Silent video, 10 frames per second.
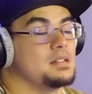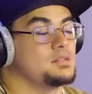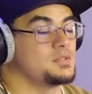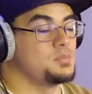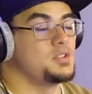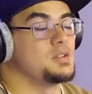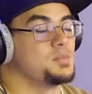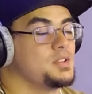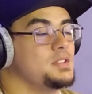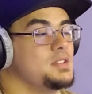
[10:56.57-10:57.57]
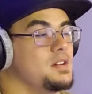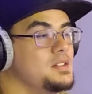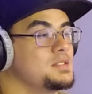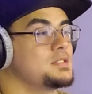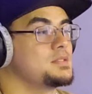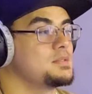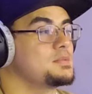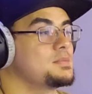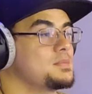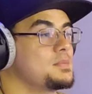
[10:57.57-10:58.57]
To be completely honest.
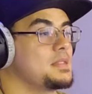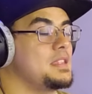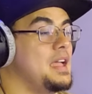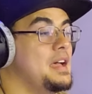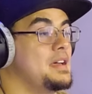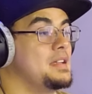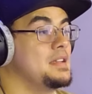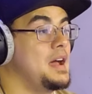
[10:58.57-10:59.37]
And